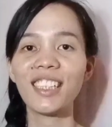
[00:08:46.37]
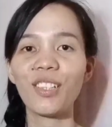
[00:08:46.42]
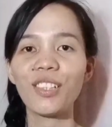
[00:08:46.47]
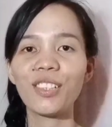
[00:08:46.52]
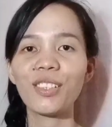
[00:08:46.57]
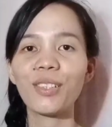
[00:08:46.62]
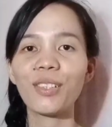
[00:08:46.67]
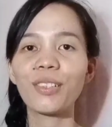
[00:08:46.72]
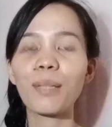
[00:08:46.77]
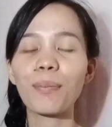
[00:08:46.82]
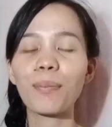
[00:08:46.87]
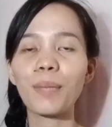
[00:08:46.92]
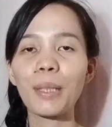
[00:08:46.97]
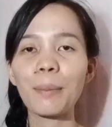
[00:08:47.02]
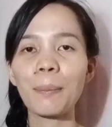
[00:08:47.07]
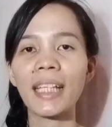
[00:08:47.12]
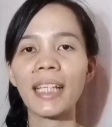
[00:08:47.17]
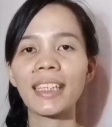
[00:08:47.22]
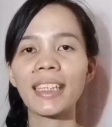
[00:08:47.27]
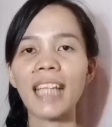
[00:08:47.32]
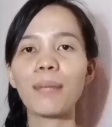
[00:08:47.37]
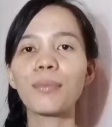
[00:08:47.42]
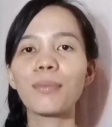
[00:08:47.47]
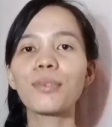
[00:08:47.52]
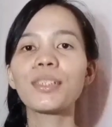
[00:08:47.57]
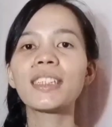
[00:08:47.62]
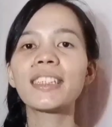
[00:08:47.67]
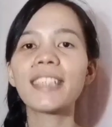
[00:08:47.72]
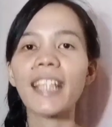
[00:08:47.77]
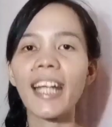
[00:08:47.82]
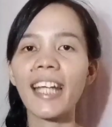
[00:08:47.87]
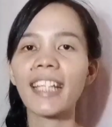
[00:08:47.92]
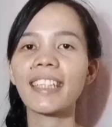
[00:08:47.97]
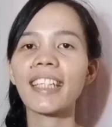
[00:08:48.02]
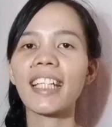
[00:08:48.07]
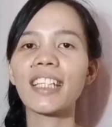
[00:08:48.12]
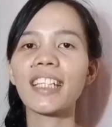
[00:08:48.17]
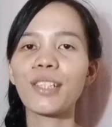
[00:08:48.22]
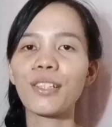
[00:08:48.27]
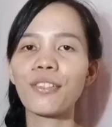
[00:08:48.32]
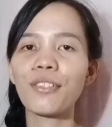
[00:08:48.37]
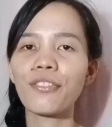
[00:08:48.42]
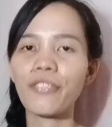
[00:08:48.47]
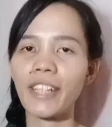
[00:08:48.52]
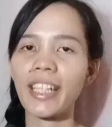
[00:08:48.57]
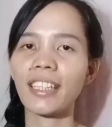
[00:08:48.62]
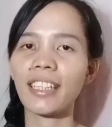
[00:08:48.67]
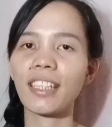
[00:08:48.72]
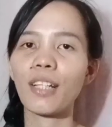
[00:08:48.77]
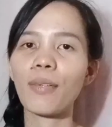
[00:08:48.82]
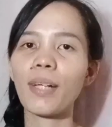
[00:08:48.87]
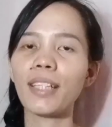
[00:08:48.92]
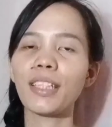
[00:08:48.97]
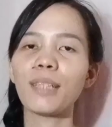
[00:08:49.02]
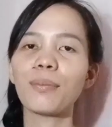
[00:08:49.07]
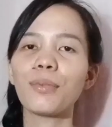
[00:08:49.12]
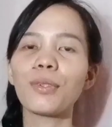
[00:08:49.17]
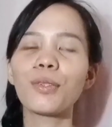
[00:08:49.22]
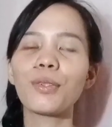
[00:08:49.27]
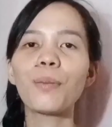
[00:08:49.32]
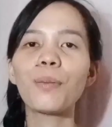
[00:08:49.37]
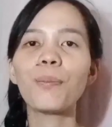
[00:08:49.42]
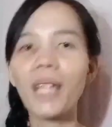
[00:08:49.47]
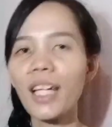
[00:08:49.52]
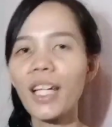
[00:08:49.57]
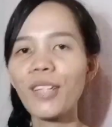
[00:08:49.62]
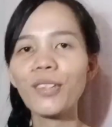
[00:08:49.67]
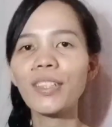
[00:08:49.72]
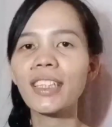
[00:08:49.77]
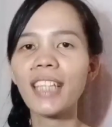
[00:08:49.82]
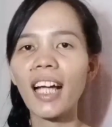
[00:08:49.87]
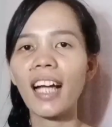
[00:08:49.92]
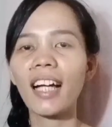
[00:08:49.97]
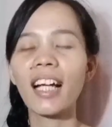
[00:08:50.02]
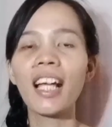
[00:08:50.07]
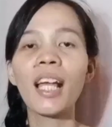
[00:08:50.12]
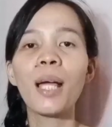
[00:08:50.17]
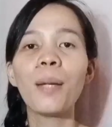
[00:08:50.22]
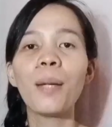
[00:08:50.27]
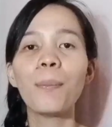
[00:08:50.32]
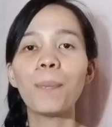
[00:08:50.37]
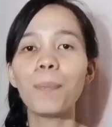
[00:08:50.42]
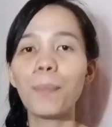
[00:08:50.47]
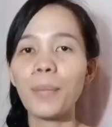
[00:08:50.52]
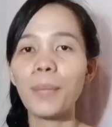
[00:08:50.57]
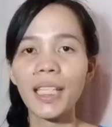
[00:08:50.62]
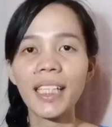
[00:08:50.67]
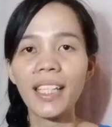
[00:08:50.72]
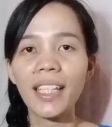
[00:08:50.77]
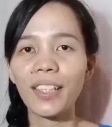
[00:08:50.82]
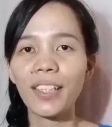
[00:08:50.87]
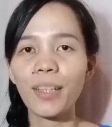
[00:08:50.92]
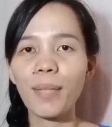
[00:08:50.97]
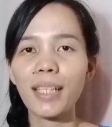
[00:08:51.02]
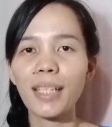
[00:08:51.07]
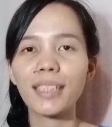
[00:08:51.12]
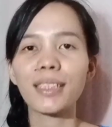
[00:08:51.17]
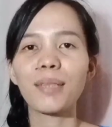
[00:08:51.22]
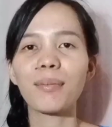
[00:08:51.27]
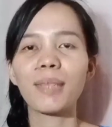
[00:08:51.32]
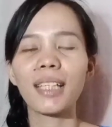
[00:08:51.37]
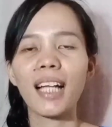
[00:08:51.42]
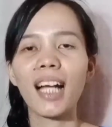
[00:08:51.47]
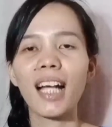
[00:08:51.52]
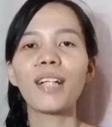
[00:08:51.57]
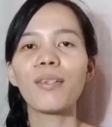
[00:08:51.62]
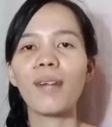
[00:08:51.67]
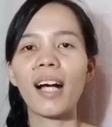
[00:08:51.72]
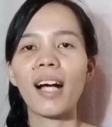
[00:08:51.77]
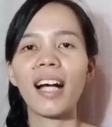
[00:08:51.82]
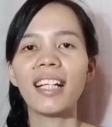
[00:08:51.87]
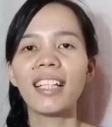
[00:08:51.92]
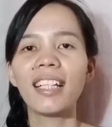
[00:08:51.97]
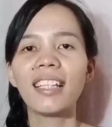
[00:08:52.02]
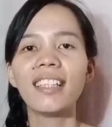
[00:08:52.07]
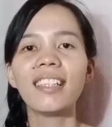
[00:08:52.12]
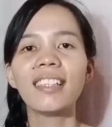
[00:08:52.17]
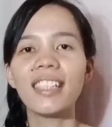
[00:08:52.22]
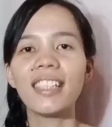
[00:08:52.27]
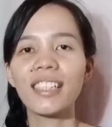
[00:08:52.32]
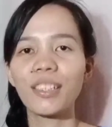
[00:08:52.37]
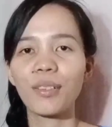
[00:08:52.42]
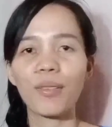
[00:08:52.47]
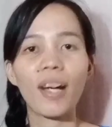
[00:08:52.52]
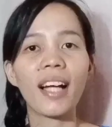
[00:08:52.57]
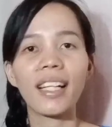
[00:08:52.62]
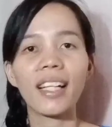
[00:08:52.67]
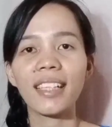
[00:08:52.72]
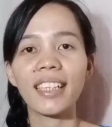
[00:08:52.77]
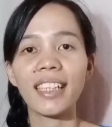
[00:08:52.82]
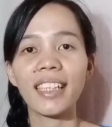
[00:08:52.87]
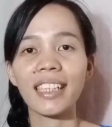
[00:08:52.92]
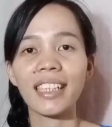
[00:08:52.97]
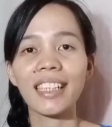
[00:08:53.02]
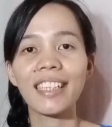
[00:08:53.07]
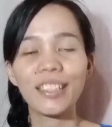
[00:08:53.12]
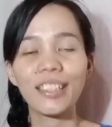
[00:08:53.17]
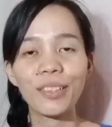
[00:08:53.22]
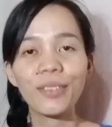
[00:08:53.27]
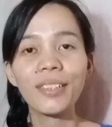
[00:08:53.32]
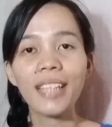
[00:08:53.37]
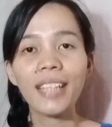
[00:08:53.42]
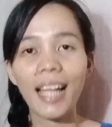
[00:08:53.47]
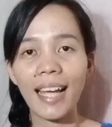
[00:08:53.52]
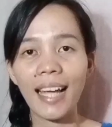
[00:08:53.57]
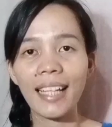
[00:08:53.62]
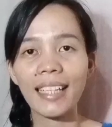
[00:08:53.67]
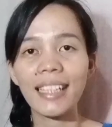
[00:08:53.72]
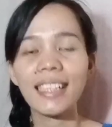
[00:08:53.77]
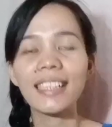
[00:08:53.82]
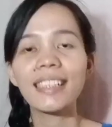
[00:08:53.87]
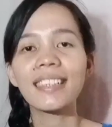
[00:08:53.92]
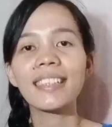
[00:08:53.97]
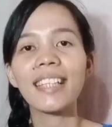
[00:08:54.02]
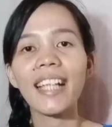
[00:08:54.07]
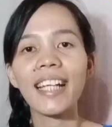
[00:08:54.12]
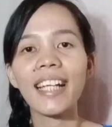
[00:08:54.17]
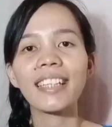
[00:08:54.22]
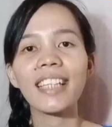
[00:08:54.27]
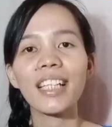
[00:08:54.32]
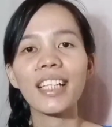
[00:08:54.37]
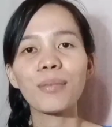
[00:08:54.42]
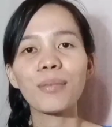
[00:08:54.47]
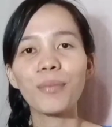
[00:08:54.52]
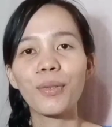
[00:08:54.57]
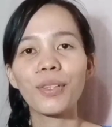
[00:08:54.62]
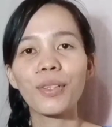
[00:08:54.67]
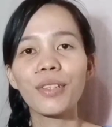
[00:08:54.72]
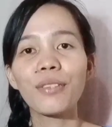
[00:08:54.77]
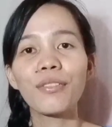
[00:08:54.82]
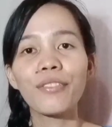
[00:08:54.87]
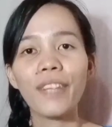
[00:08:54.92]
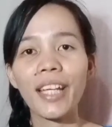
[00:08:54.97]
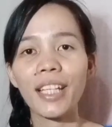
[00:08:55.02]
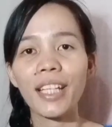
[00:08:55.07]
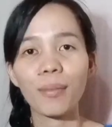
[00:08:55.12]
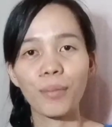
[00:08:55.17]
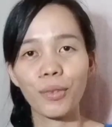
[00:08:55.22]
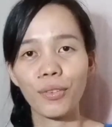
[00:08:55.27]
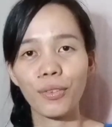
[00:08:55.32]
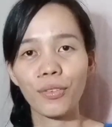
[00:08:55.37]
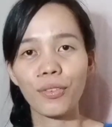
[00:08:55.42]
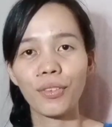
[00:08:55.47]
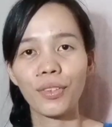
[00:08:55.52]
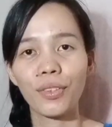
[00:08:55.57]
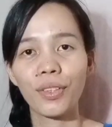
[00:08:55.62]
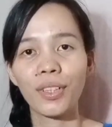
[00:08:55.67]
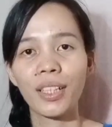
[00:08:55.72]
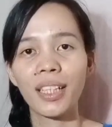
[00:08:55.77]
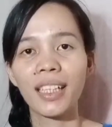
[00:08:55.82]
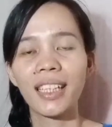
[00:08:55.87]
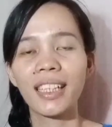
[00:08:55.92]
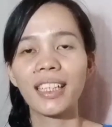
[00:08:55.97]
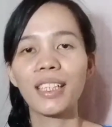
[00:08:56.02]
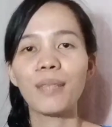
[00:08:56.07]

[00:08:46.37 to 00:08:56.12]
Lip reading: This is also the perfect time to strengthen your faith, ka-wonderful. Kung meron kang pinaka-the best na magagawa this quarantine, yun ay strengthen mo yung faith mo.